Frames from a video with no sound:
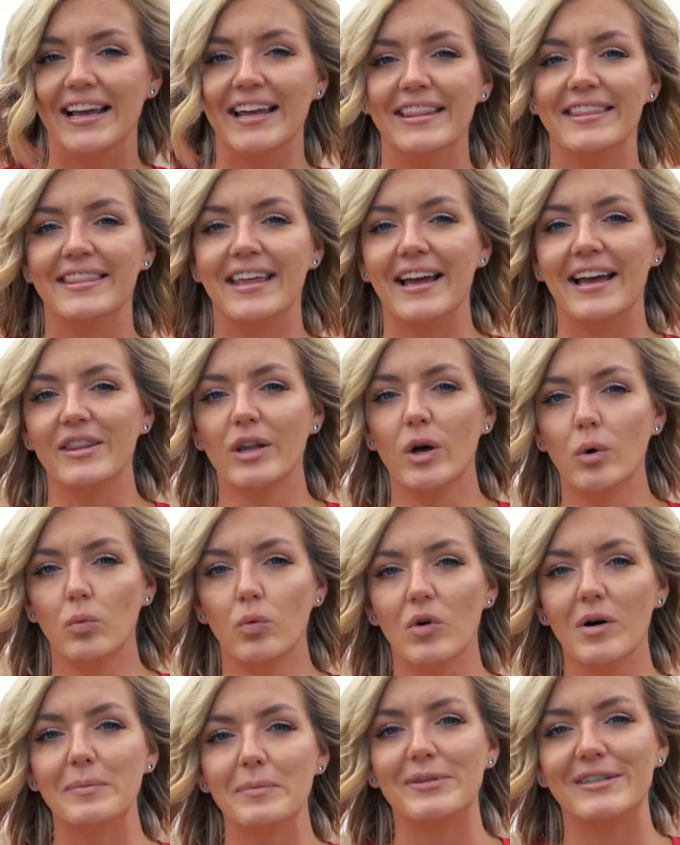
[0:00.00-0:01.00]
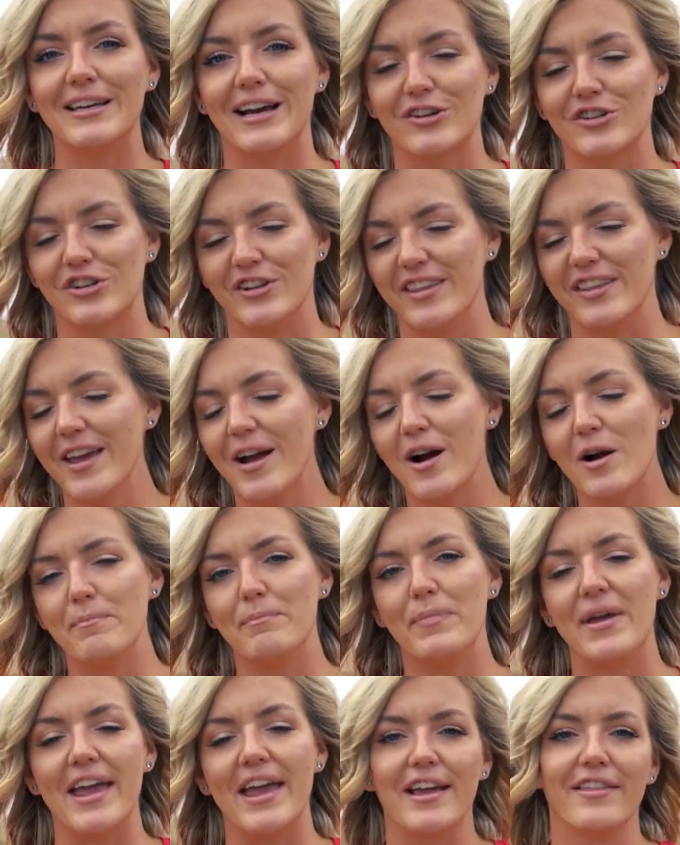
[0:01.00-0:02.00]
And then the whoop section, they are
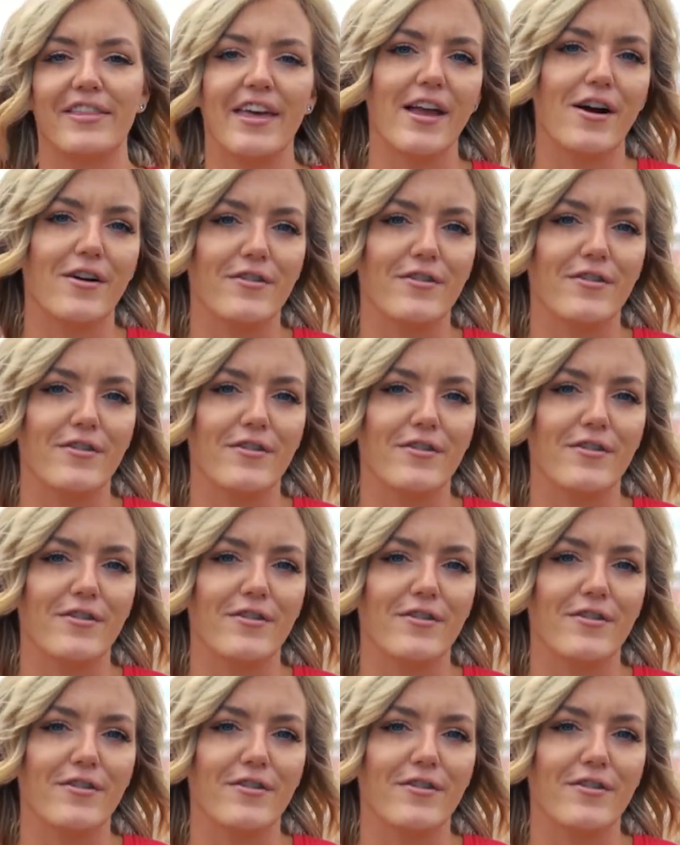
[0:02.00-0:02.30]
big, they